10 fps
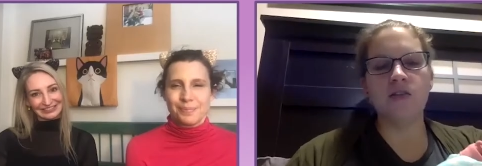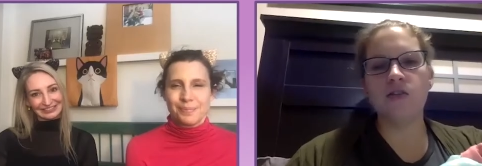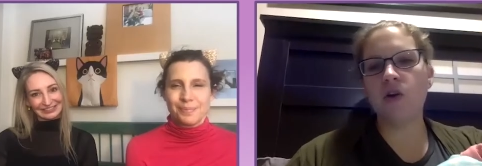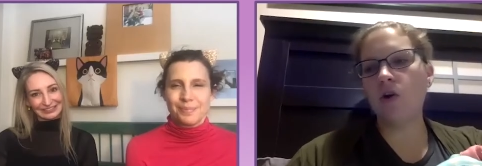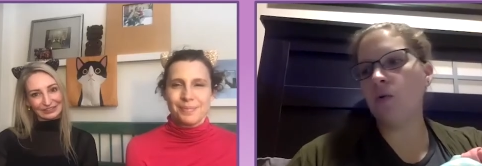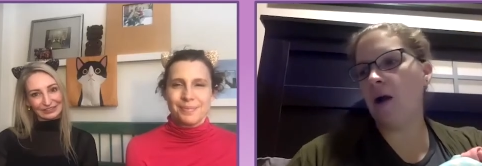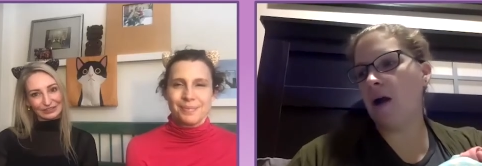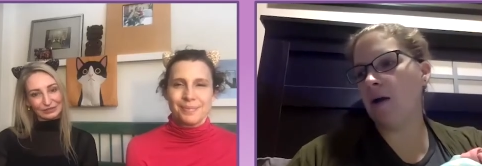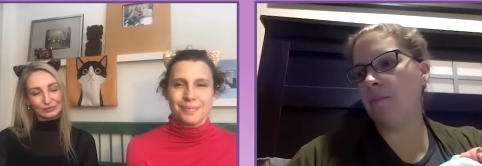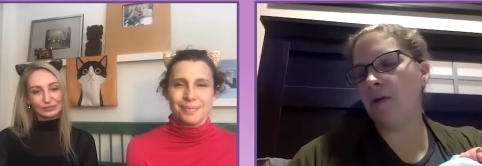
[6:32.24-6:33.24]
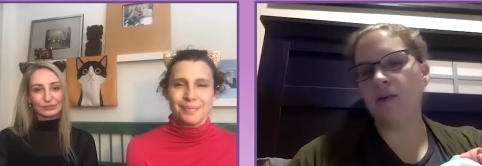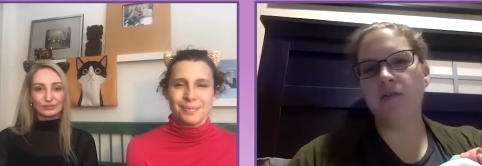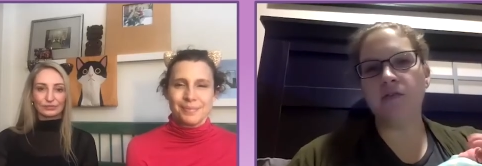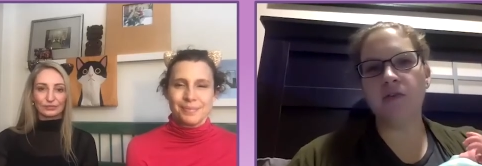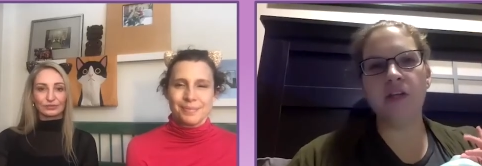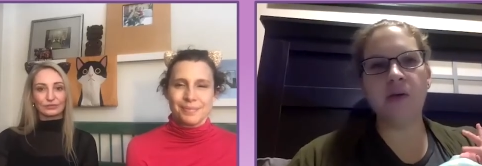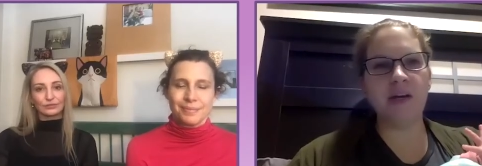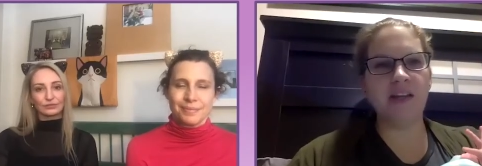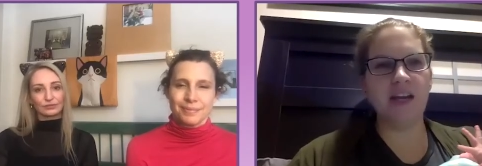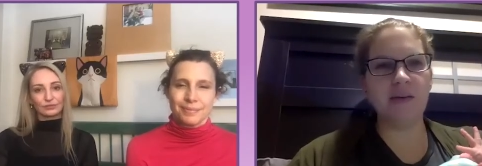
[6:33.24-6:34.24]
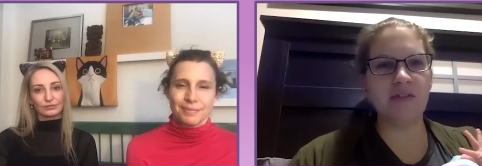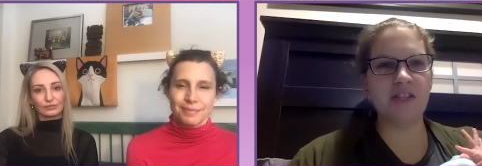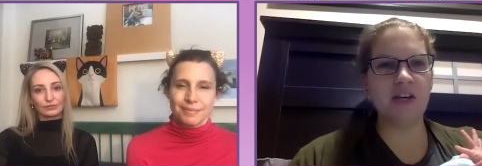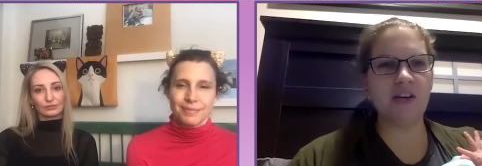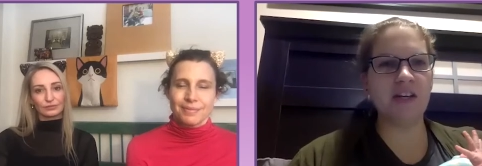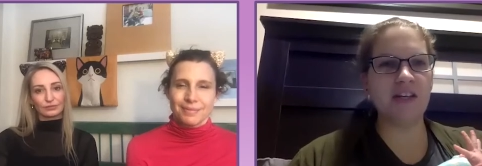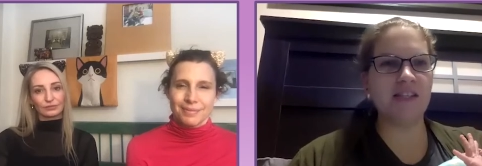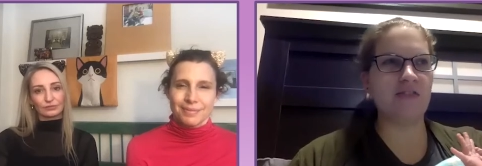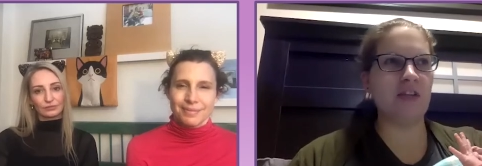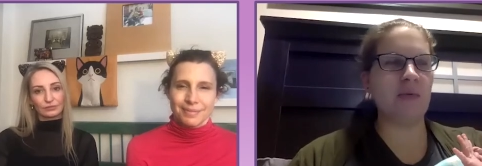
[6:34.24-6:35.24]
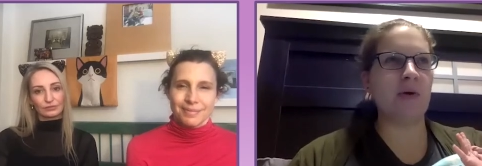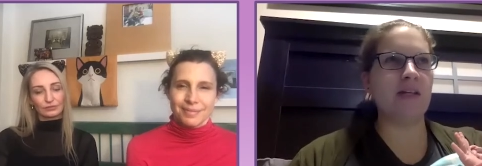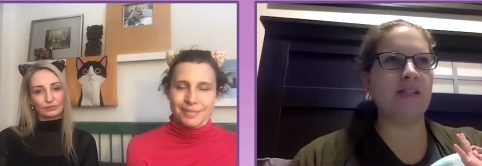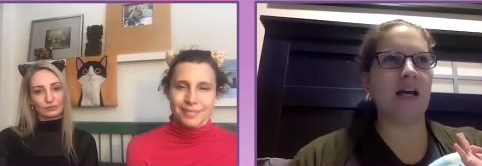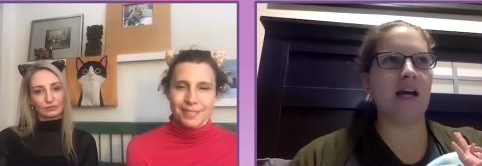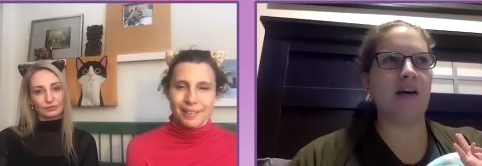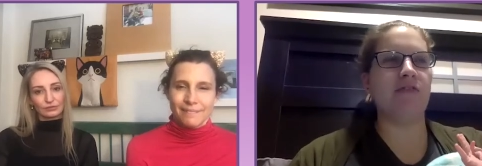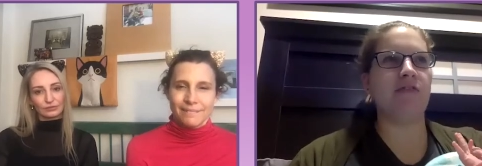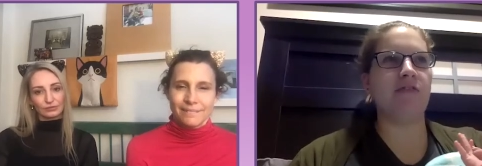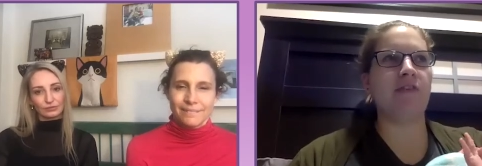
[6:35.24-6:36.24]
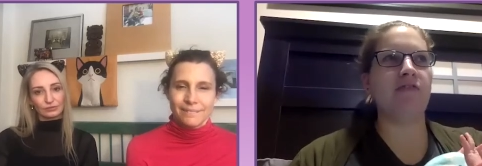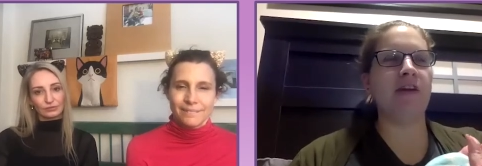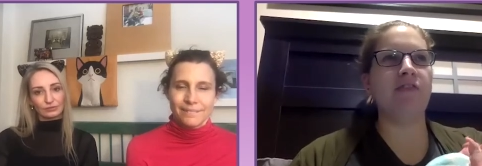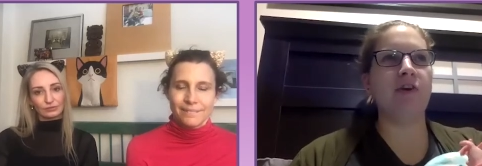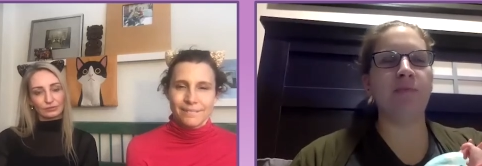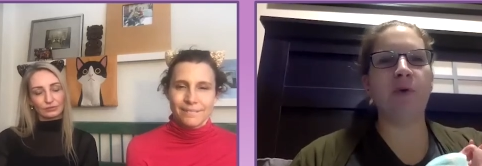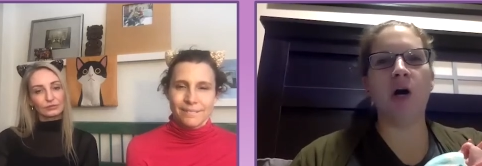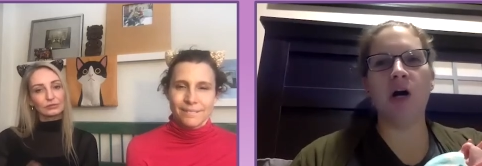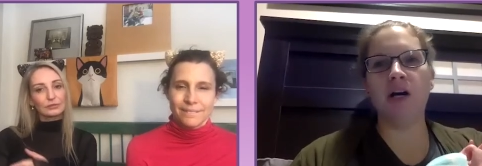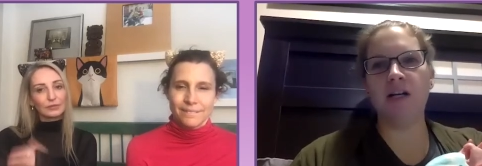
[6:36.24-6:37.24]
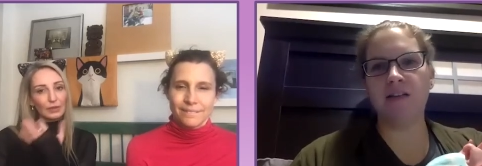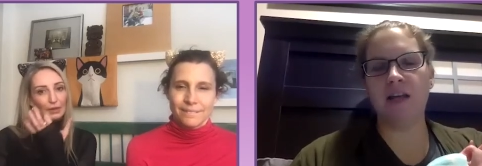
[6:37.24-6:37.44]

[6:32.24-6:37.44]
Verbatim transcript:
Speaker 1: So, um, really quickly, I was curious if there was a, a, favorite part oh.